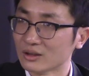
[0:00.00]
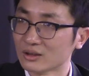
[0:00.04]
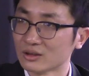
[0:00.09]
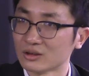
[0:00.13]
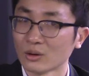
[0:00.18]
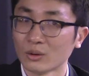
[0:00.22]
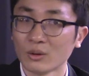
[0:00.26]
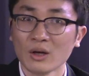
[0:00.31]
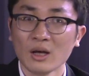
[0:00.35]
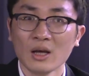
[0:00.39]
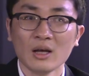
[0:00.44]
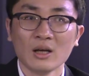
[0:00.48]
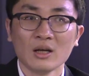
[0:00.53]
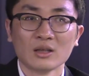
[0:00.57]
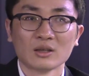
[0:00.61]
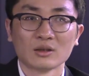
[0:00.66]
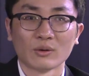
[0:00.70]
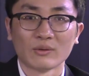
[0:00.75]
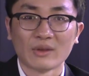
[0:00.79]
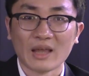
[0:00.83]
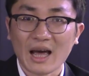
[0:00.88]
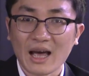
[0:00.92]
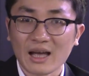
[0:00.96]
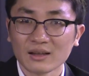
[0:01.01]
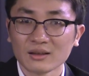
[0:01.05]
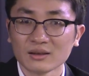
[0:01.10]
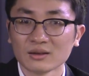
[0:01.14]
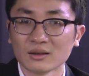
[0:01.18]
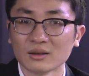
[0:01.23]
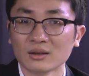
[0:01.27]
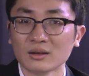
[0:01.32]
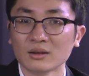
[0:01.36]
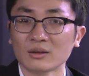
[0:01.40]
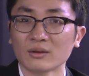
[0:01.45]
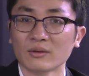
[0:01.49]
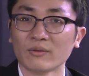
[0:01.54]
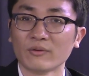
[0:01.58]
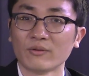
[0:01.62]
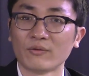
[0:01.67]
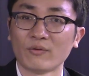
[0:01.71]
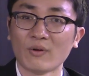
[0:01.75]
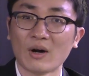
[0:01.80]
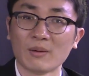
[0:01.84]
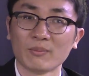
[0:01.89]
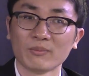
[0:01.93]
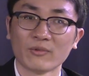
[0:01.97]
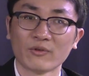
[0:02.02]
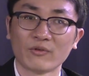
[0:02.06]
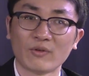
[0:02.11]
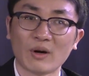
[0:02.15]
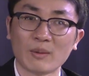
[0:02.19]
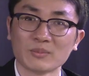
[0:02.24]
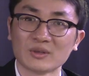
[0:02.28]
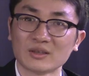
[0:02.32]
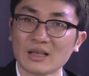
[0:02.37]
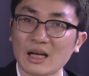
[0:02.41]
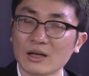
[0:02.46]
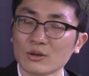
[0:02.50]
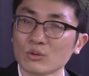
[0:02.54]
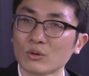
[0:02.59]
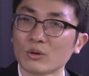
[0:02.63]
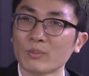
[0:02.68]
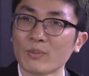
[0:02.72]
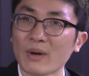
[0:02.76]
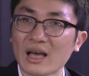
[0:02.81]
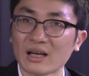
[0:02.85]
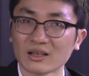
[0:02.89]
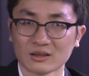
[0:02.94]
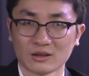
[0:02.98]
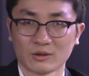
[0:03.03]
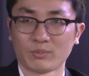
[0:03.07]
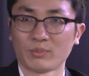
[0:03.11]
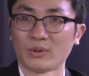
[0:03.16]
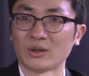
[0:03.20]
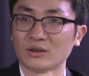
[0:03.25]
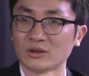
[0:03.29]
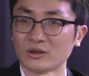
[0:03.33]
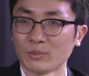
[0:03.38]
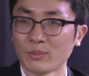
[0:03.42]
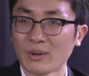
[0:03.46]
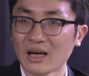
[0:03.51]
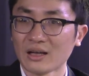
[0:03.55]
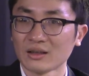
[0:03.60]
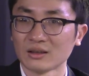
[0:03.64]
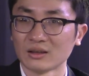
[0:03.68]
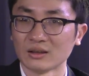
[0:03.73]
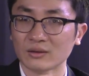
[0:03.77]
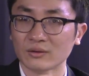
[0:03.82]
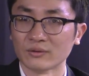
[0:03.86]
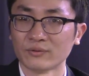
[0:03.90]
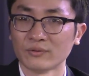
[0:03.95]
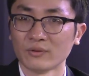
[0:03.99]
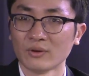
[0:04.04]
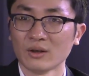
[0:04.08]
So so that uh, from from central bank's perspective,